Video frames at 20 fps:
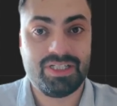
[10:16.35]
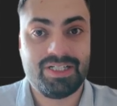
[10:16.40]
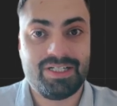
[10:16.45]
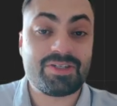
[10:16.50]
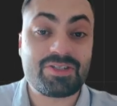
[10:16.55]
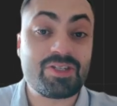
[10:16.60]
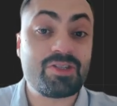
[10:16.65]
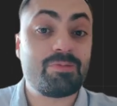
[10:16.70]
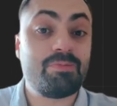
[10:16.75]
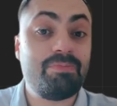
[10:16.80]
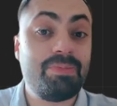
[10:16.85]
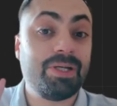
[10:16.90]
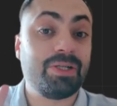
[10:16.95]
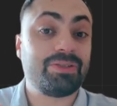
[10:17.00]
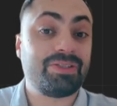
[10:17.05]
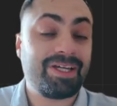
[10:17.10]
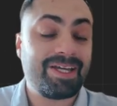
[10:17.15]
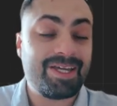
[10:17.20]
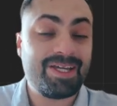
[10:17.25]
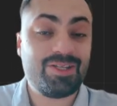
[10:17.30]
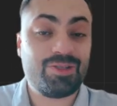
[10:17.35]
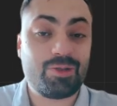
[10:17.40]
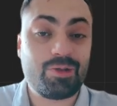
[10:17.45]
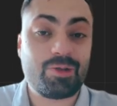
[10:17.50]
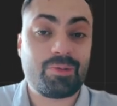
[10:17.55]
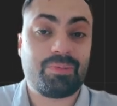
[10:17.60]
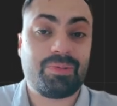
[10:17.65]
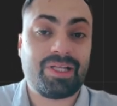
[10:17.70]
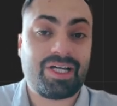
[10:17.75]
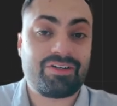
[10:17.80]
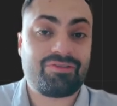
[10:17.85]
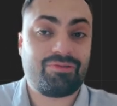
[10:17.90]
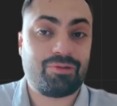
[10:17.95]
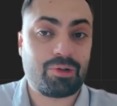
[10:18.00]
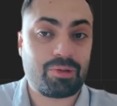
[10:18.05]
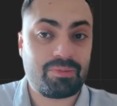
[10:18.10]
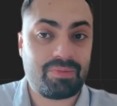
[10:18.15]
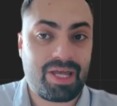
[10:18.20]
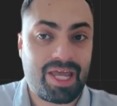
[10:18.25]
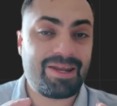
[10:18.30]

This is built into the platform